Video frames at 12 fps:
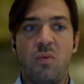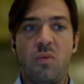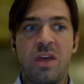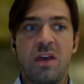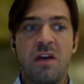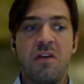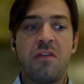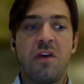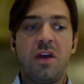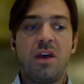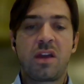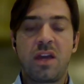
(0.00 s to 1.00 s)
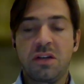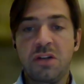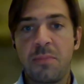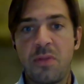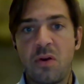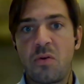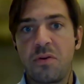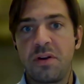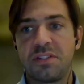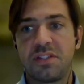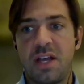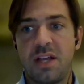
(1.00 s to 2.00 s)
that we have kicked up the
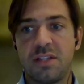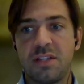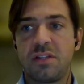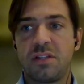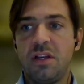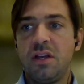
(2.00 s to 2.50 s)
hornet's nest,